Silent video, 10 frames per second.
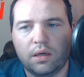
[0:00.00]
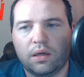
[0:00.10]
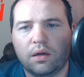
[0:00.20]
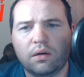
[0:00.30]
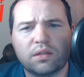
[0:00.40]

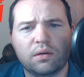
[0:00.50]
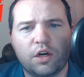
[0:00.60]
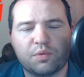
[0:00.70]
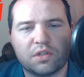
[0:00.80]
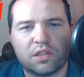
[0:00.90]
It also
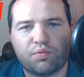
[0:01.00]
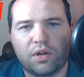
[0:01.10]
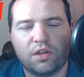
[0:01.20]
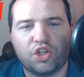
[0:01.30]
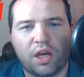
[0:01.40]
helps to spread
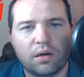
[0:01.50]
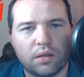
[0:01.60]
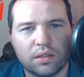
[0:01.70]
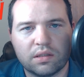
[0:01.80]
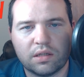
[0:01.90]
the channel
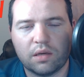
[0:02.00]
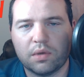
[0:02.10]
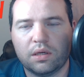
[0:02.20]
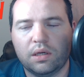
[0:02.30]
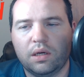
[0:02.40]
on Steemit.